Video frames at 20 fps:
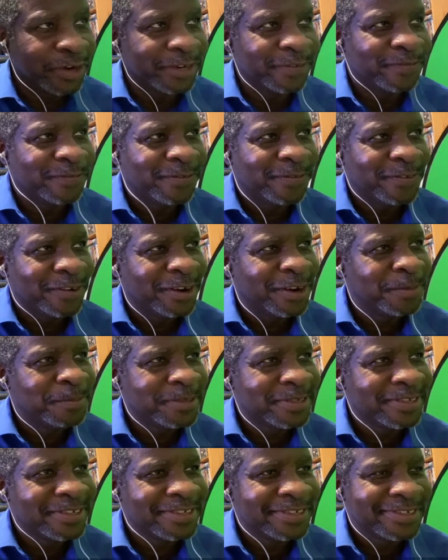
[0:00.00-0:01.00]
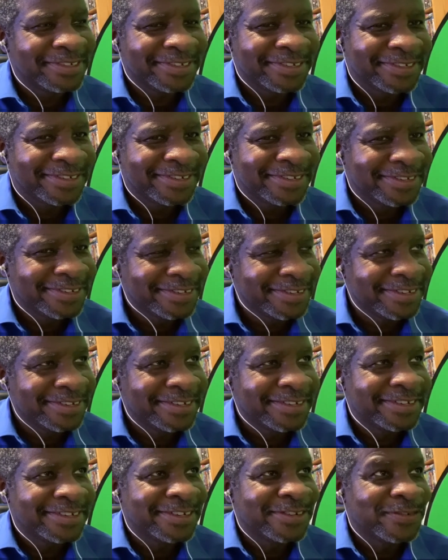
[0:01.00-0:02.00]
fresh farms?
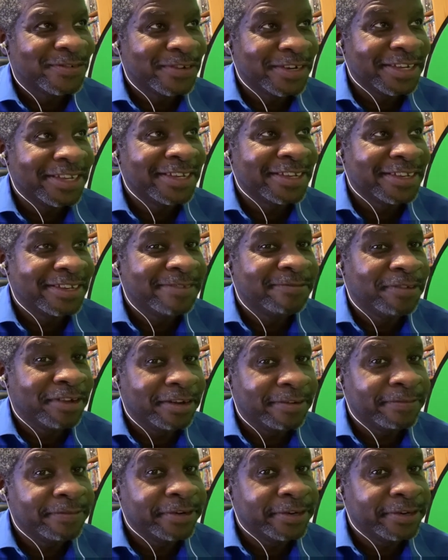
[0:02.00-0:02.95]
Really? What,